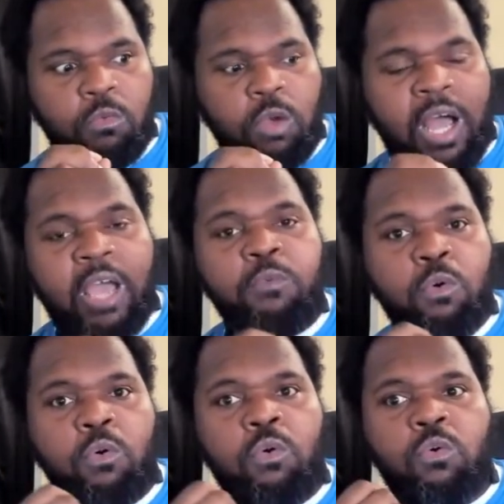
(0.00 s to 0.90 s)
I,
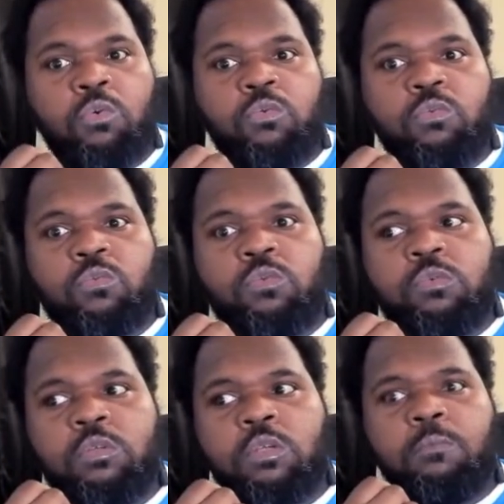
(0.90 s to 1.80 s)
I will
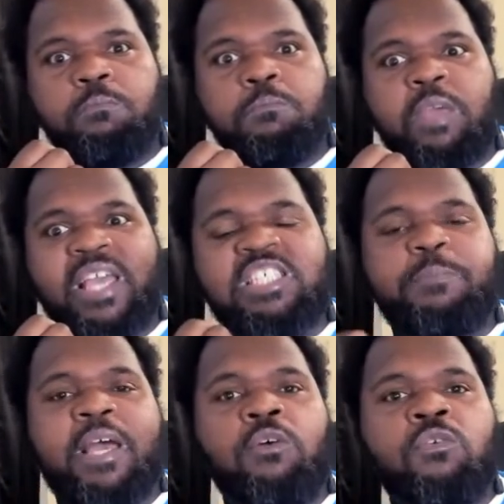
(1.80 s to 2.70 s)

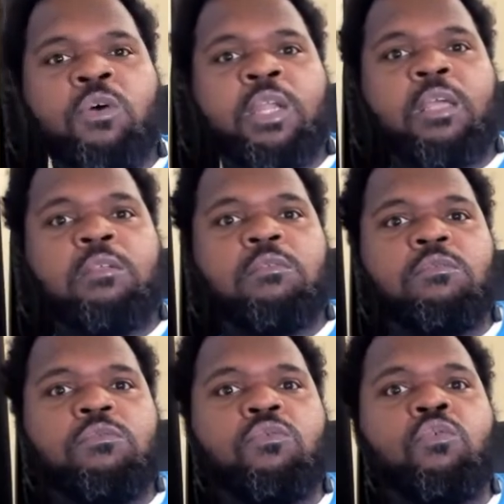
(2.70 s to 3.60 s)
expound on it
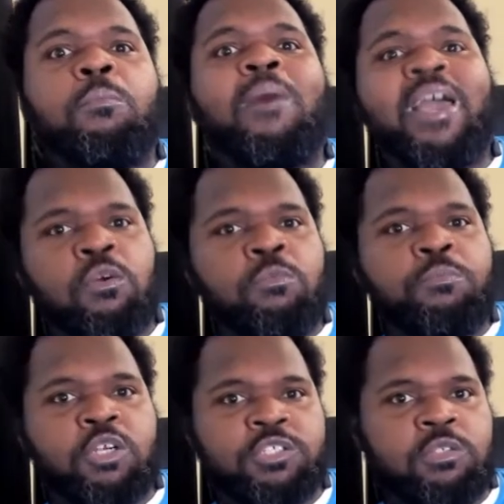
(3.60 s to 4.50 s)
through my own
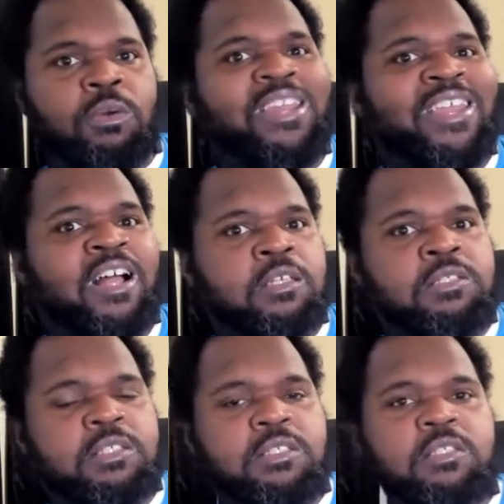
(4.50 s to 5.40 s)
personal
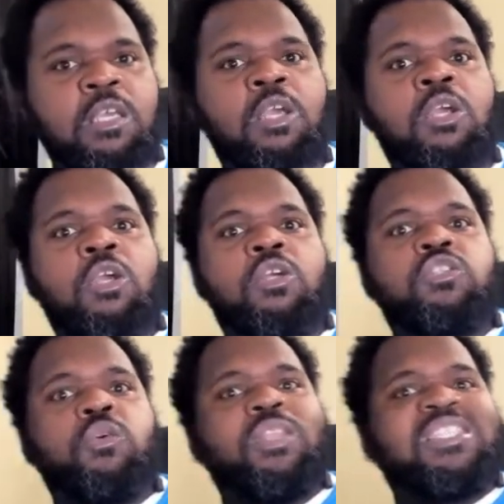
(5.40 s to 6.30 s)
analysis.
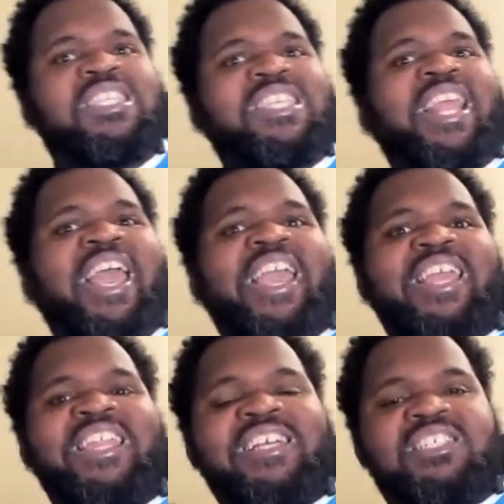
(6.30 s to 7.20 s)
So this isn't a
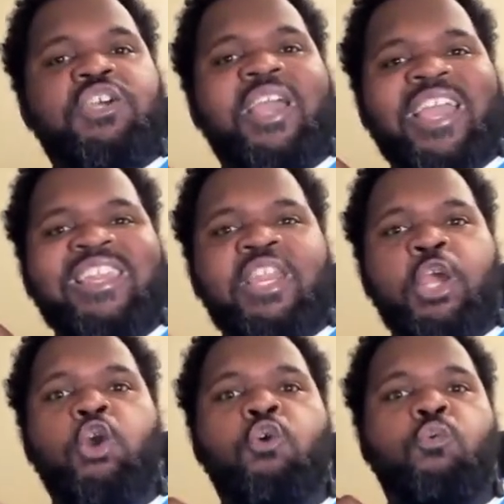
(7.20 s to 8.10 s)
necessarily
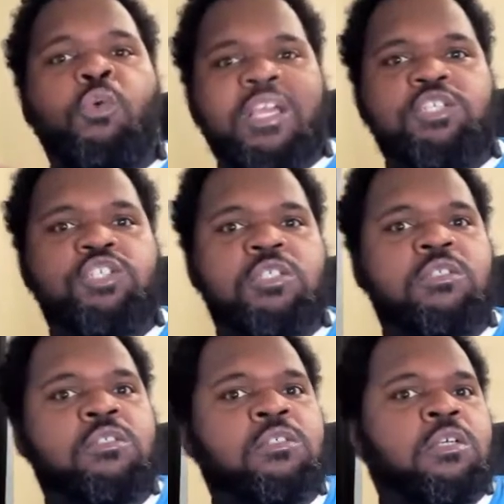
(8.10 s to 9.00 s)
a
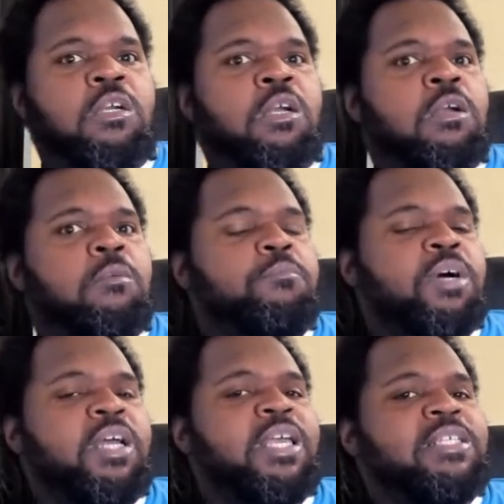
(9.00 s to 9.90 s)
narration
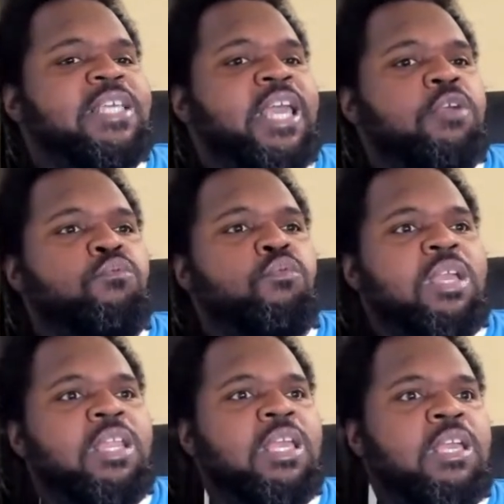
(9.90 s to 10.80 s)
but it's a
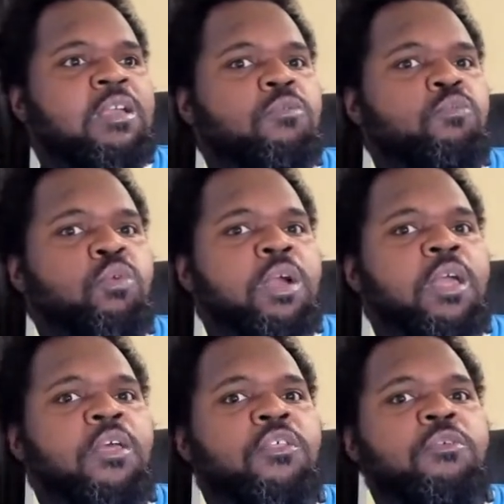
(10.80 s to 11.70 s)
reading
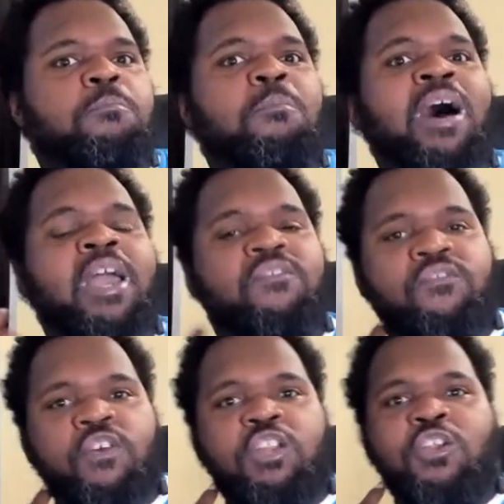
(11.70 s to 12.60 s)
with my
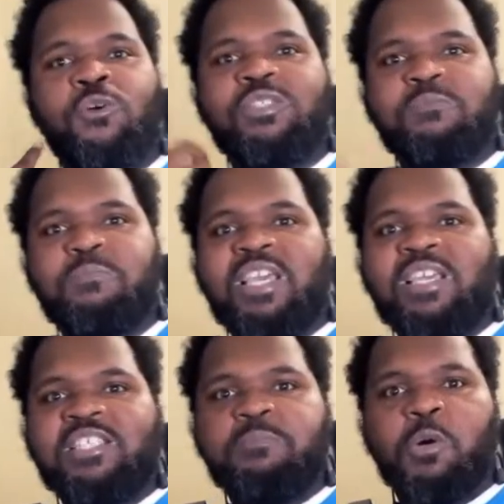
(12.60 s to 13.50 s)
footnotes
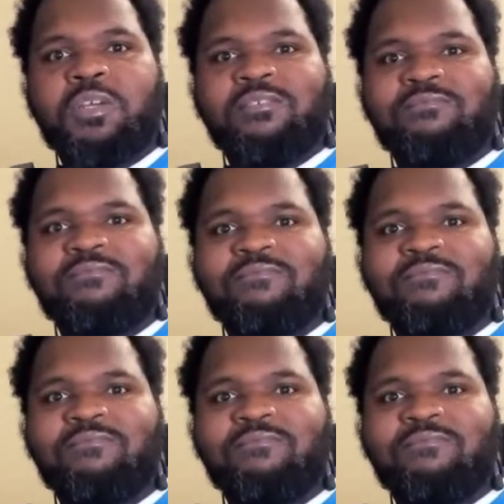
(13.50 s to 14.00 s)
being spoken.